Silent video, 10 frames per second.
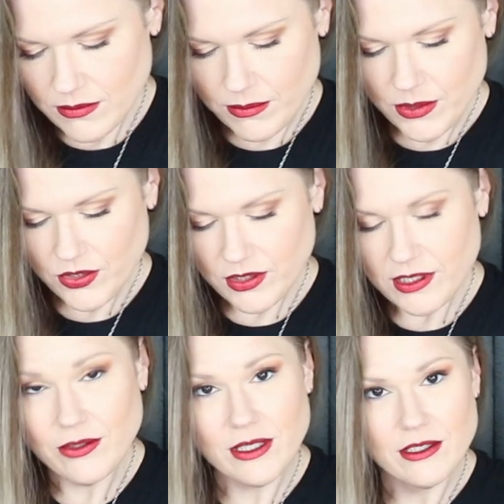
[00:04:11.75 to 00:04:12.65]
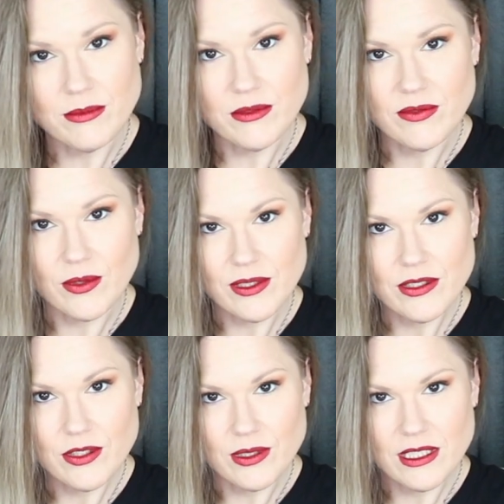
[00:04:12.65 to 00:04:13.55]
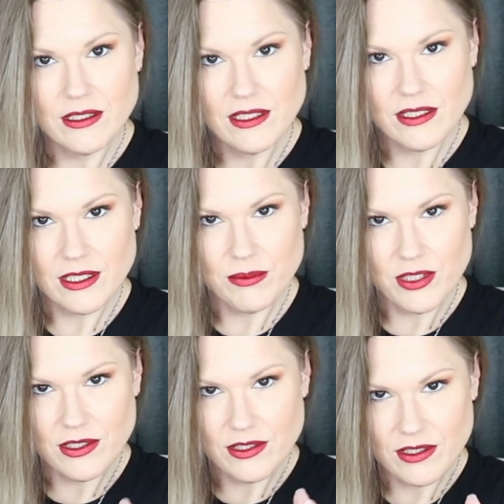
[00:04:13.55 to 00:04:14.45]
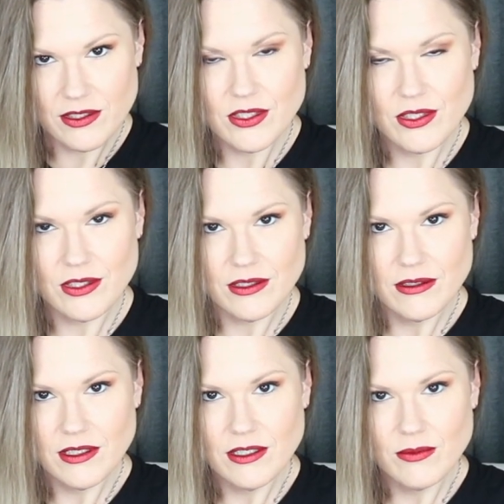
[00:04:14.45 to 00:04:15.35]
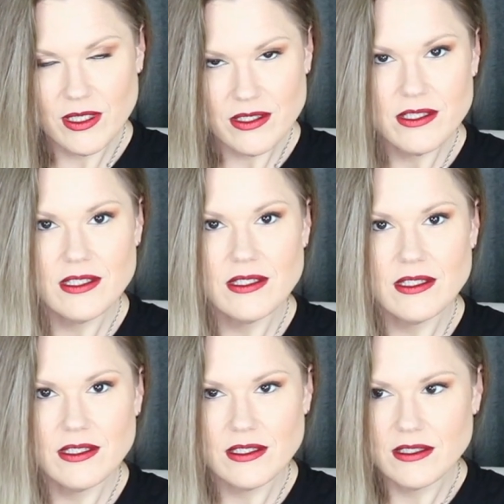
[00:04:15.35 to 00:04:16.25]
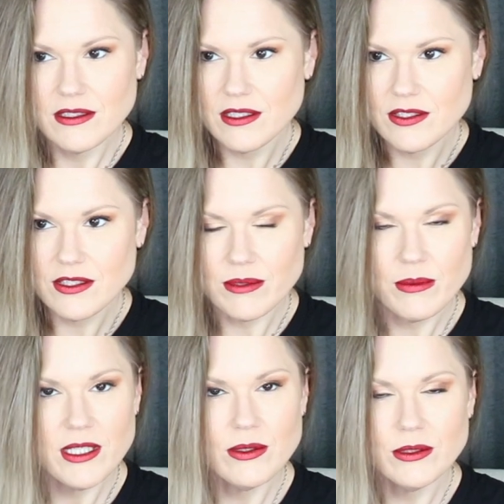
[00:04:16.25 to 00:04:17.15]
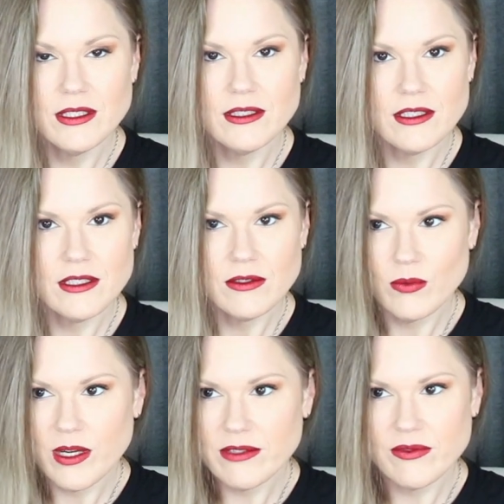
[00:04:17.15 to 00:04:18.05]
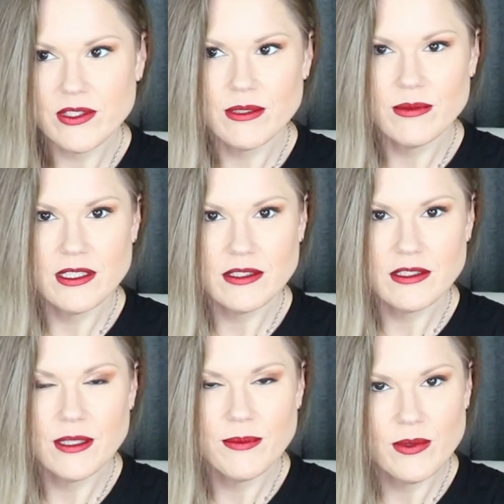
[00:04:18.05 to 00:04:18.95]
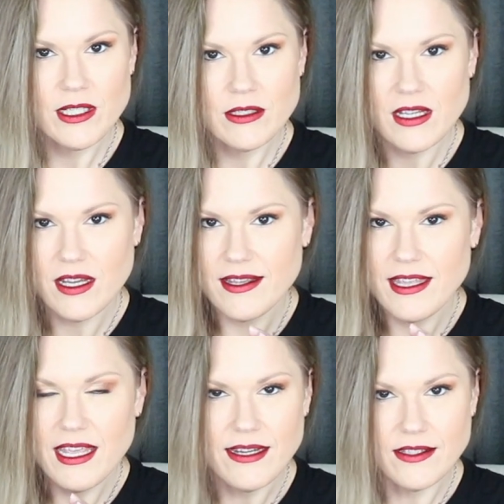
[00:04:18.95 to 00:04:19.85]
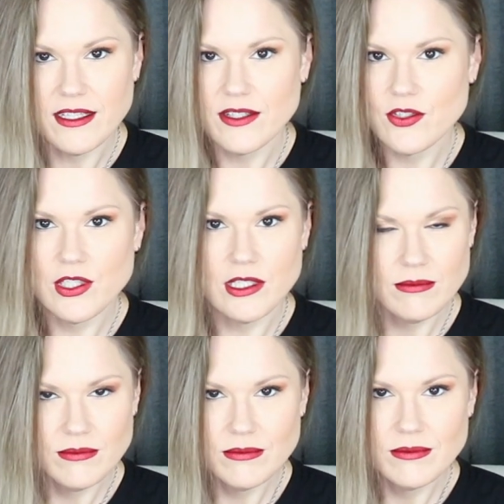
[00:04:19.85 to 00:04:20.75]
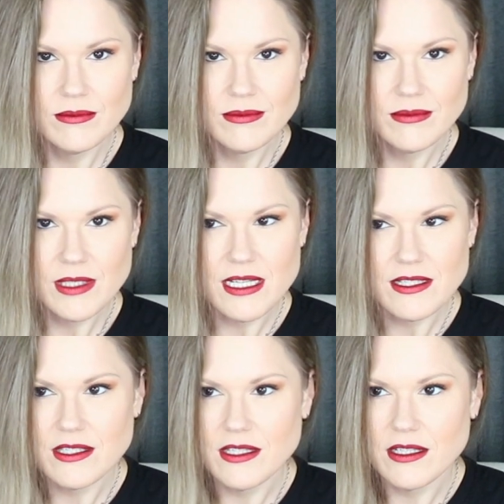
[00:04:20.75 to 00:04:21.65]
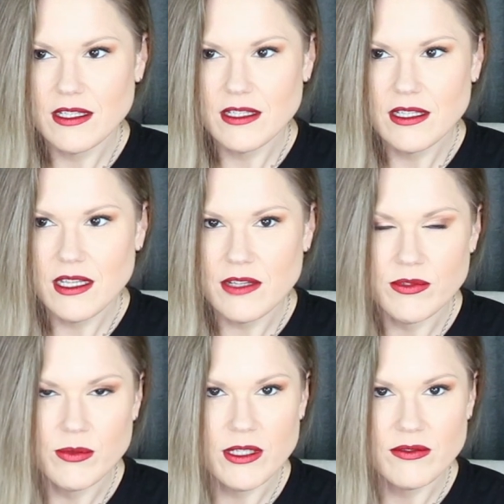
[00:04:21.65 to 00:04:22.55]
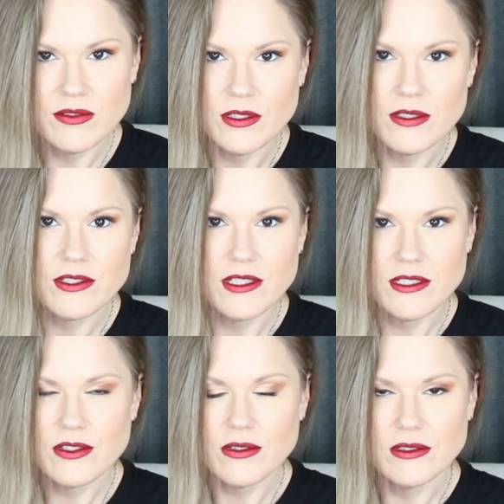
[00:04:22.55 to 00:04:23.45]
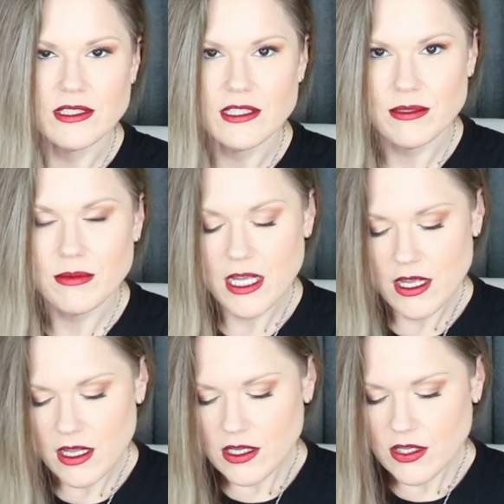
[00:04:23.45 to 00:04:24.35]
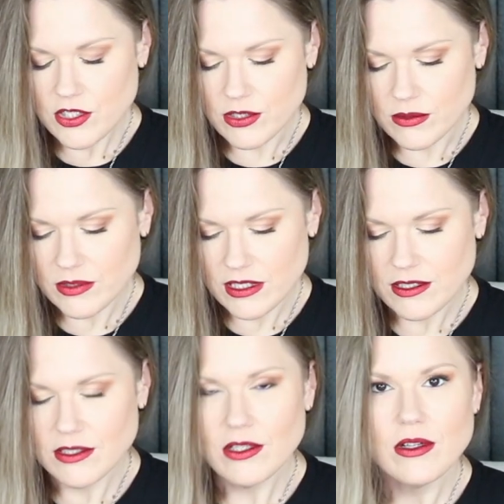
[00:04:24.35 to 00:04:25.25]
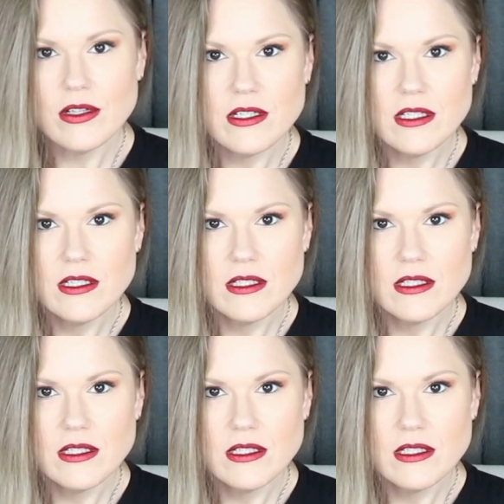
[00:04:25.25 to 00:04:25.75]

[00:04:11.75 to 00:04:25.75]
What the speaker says: Mutually agreed to move forward. So again, the acceptance. This is good. I'd rather see this than somebody holding on, waiting for someone else to come around. I hate that shit. I see it everywhere from all signs all the time. So this is hard,